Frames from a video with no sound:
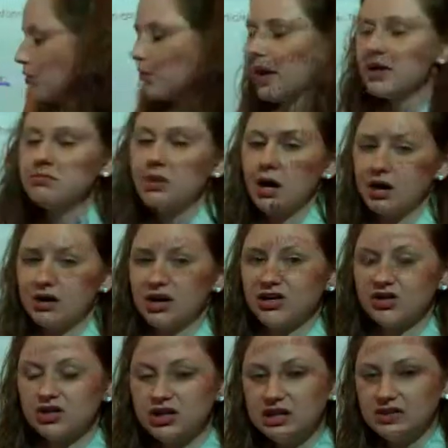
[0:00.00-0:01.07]
red marker
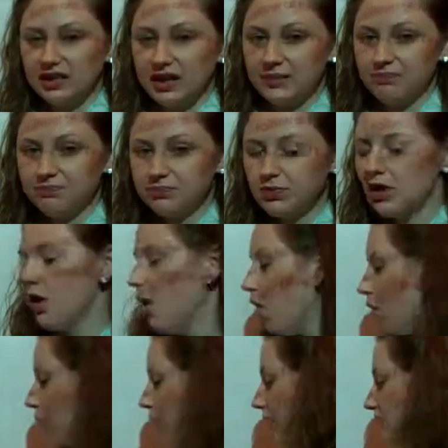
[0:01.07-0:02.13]
underneath it.
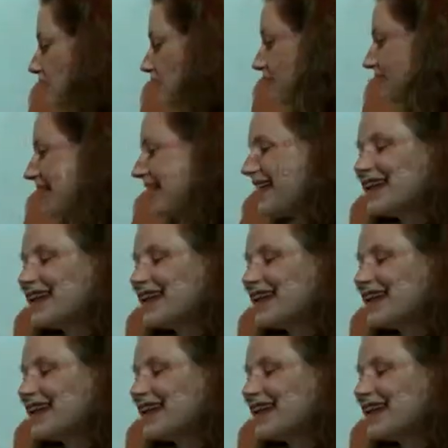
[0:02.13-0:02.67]
Or if something